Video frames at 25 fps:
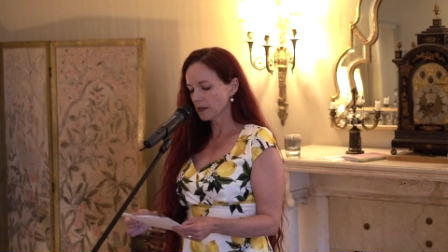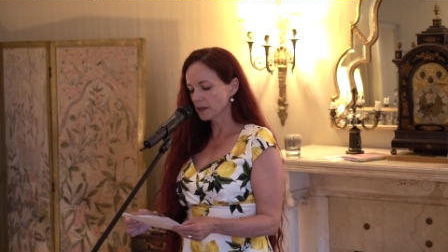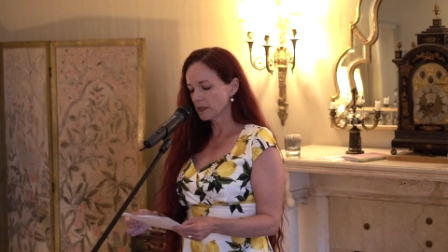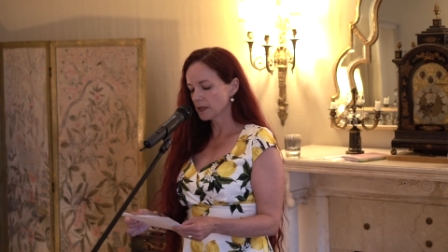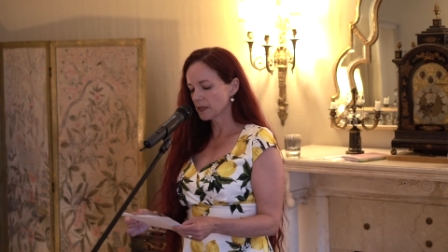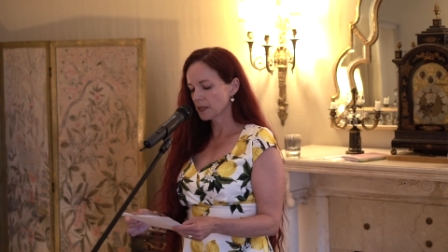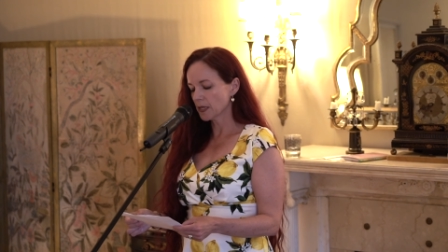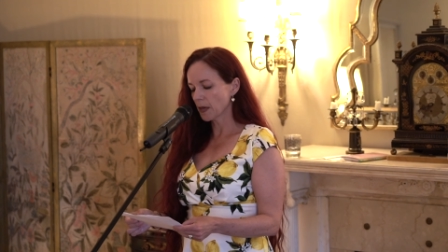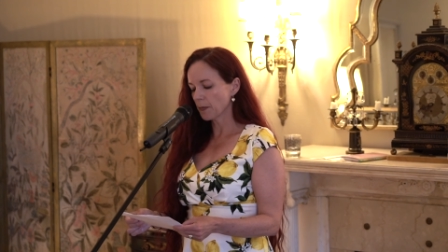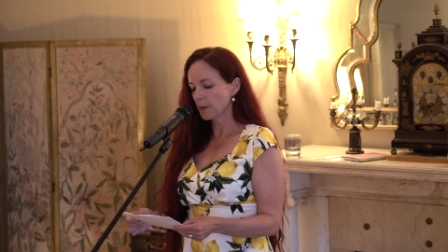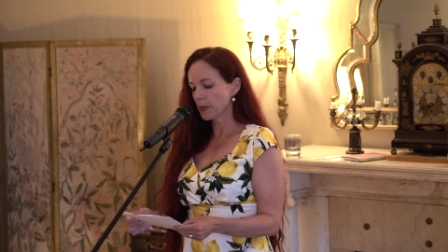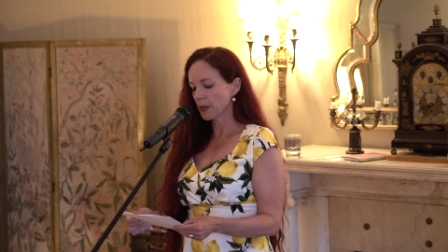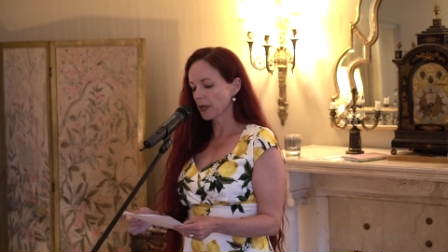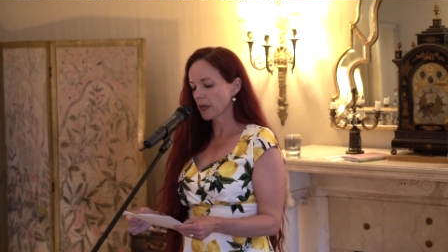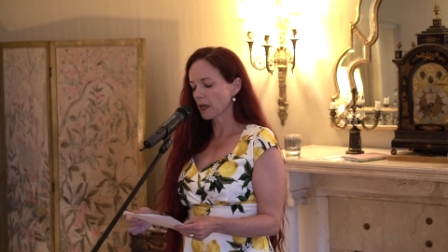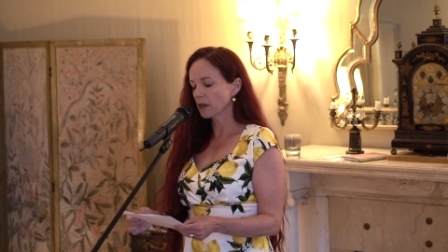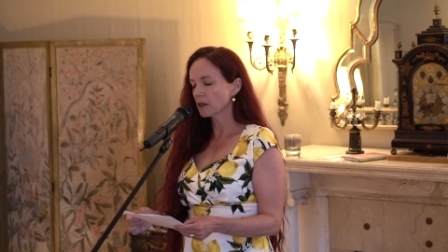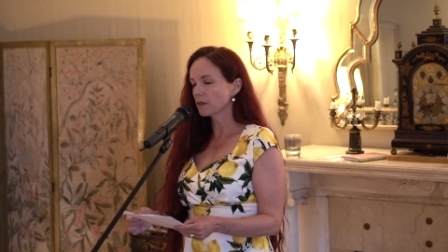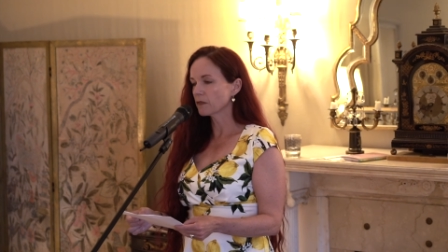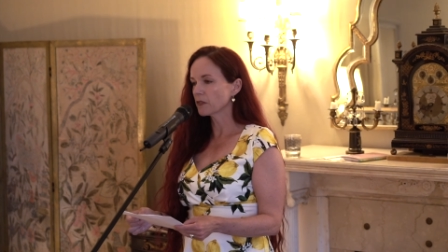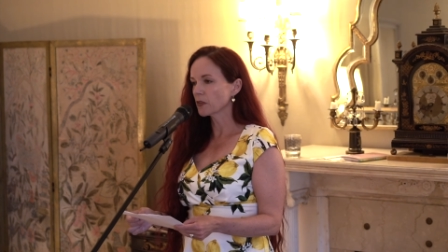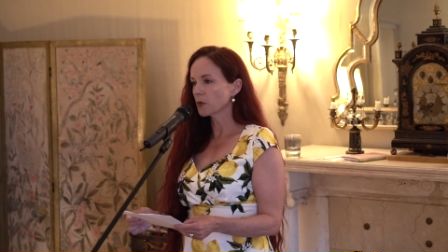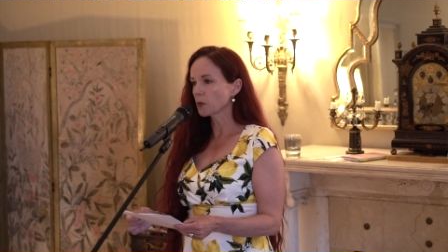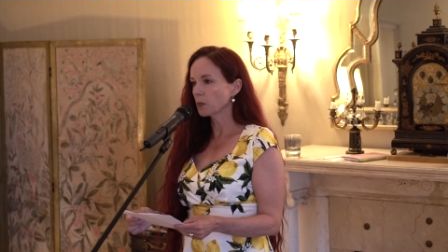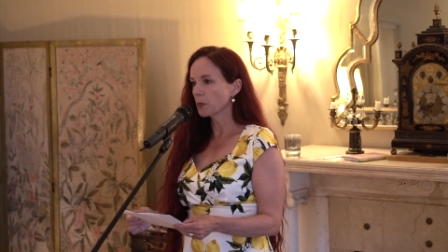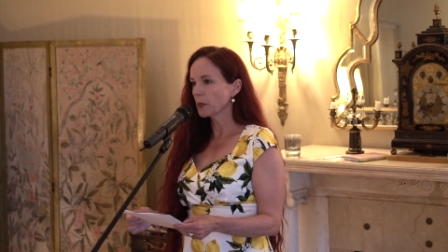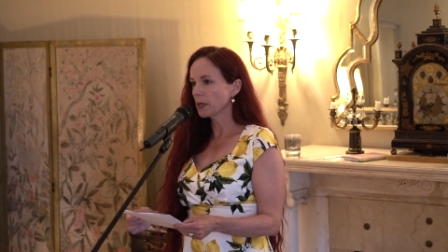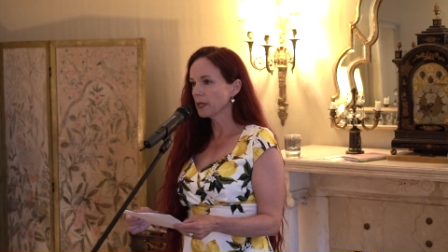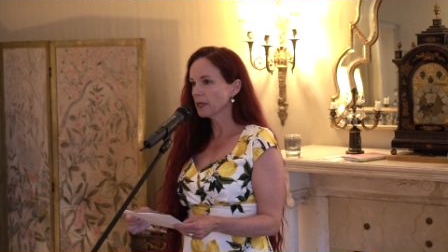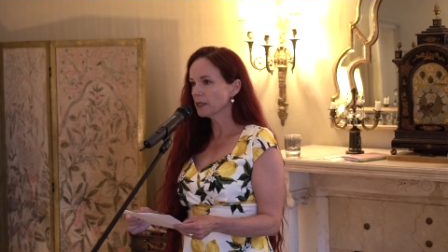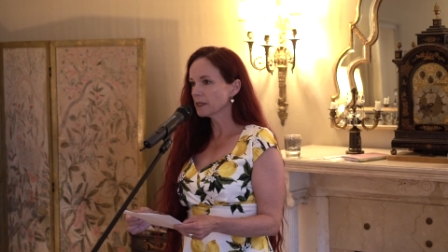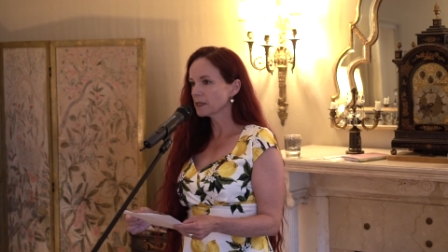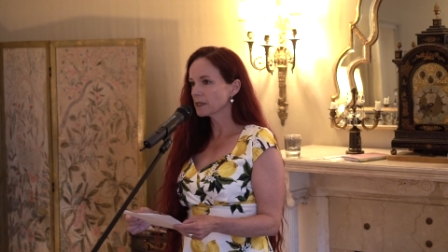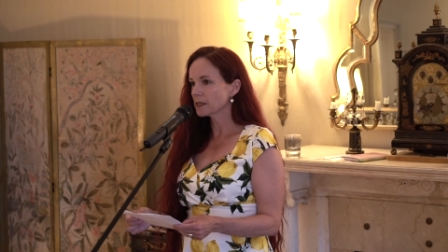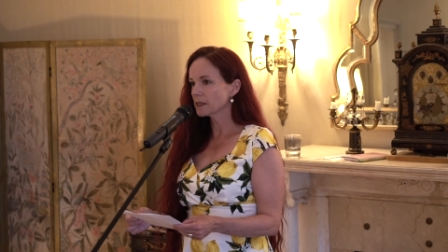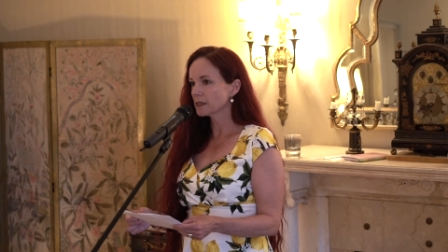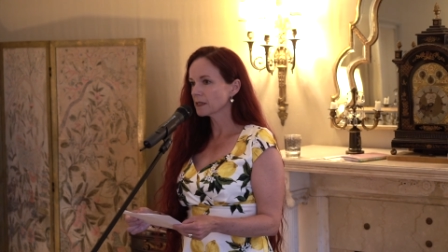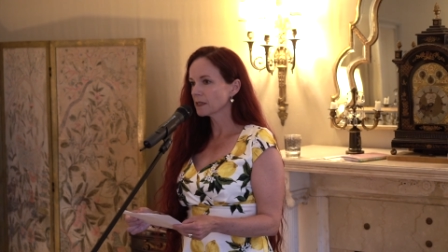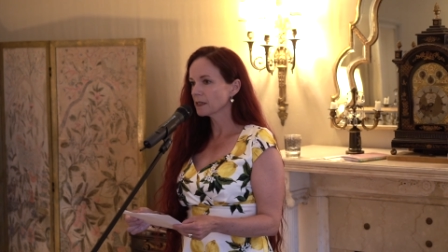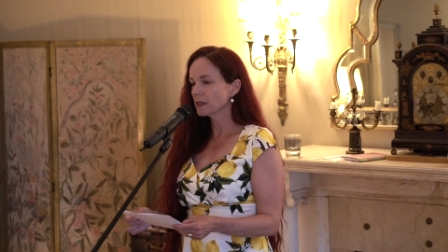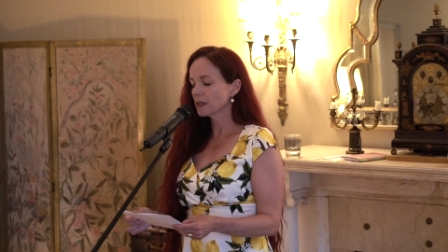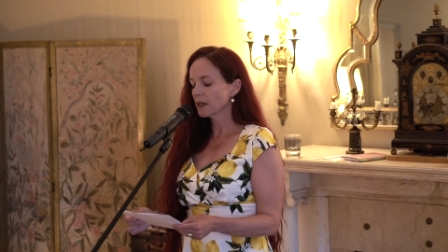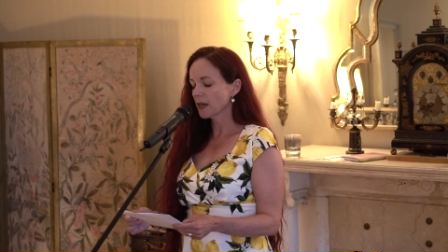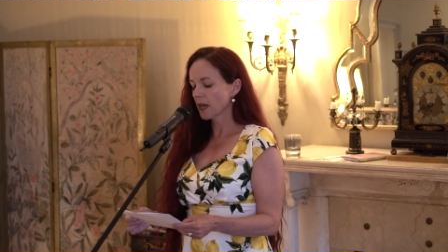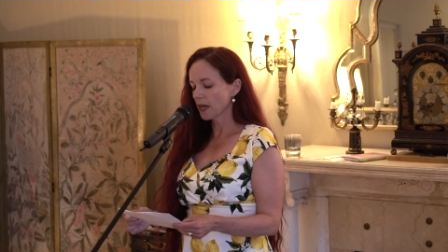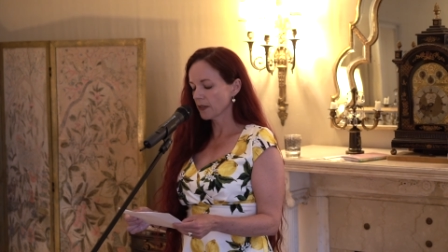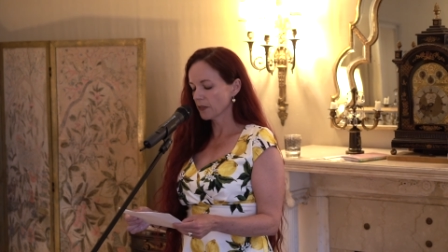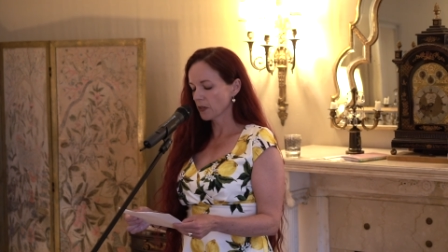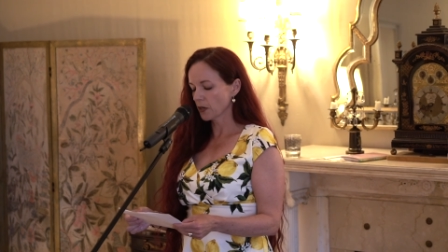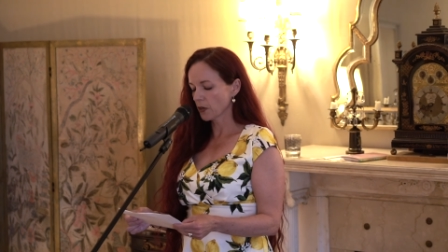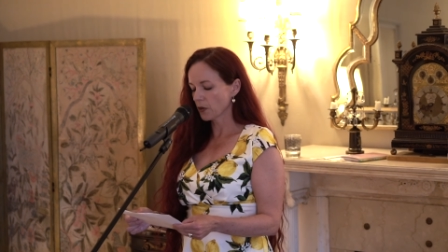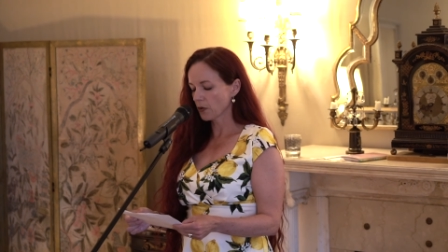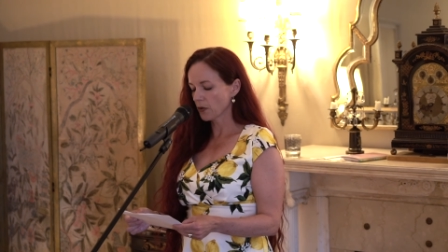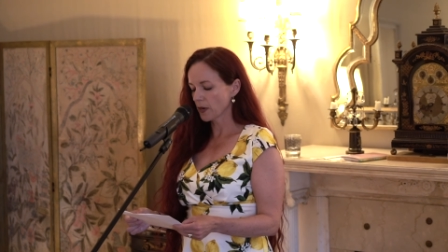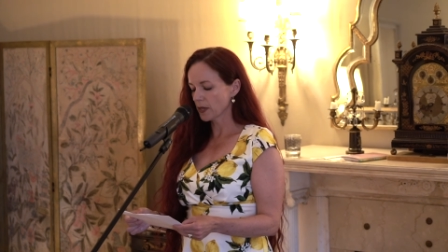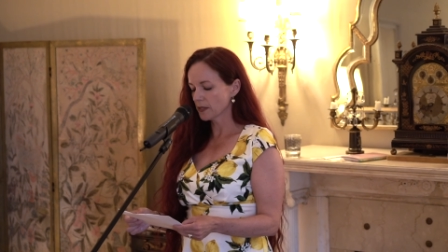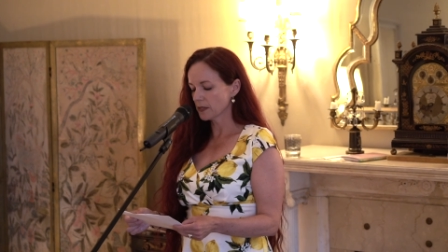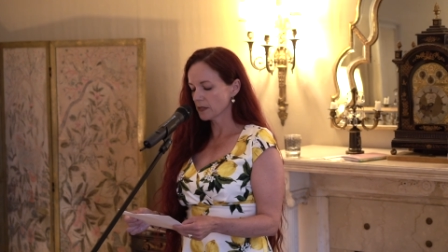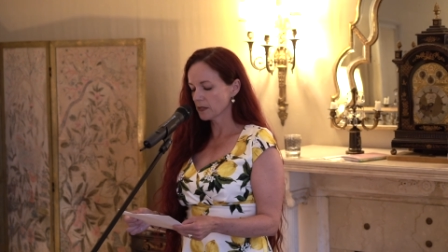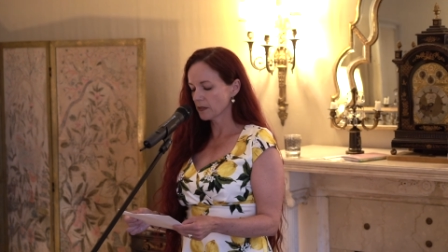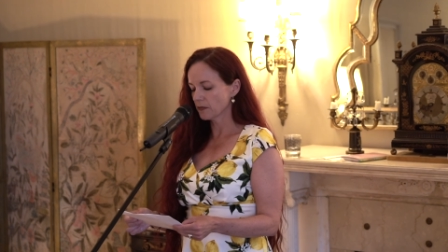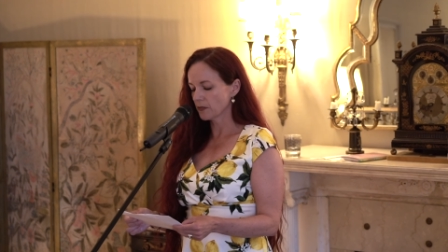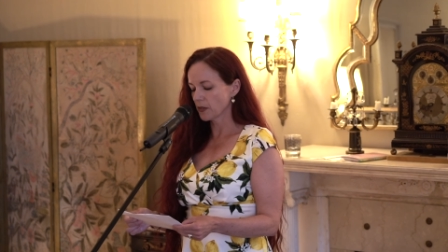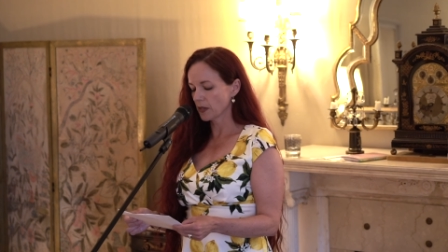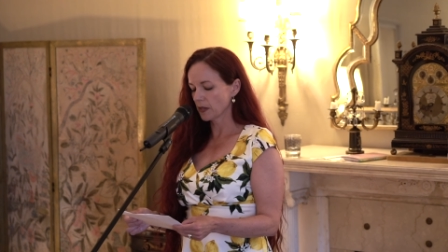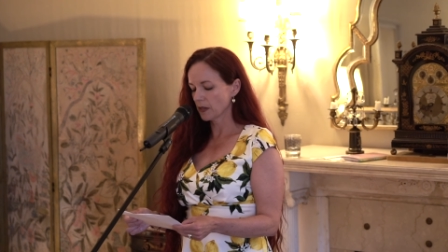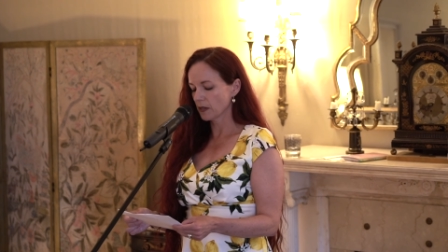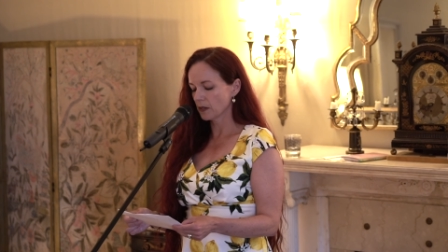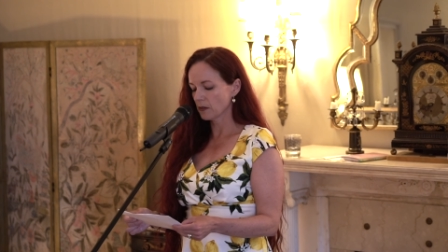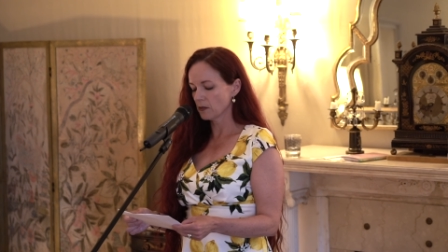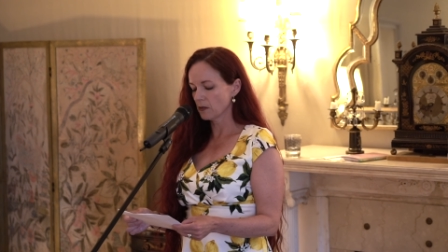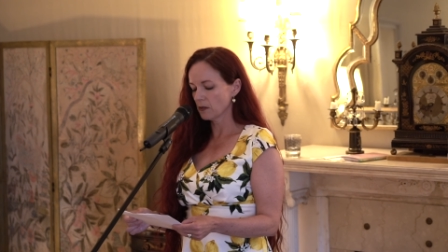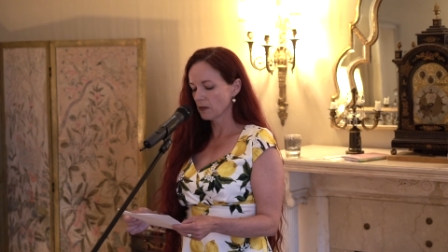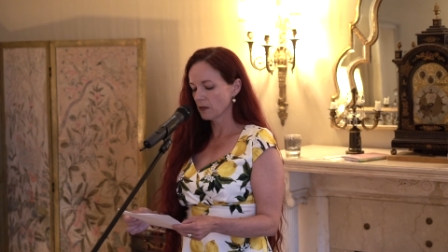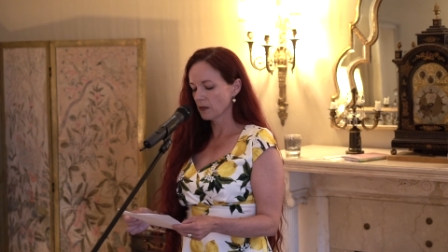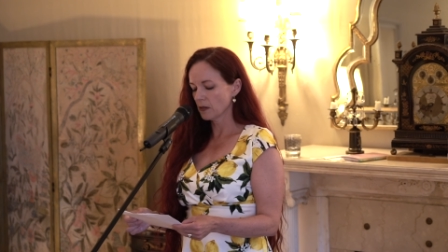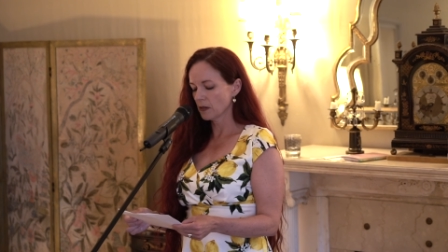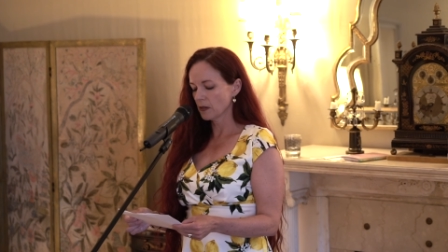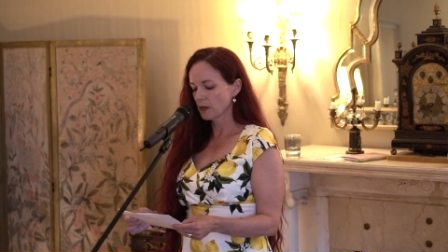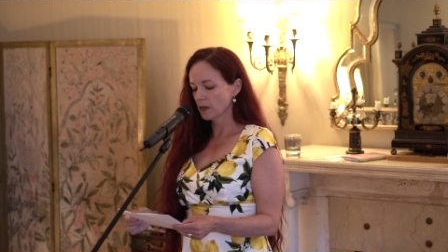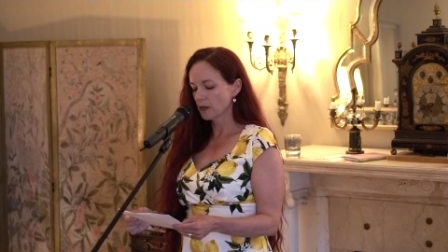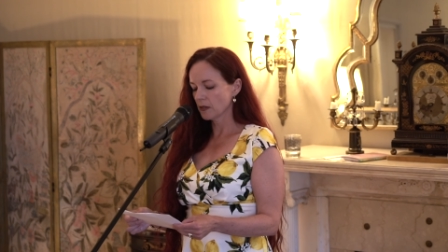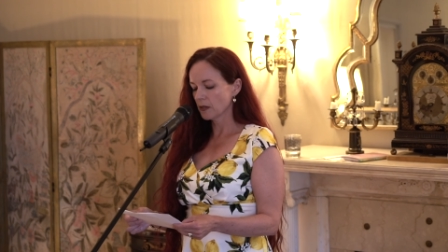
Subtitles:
stepping out of the wheat at the crest of the hill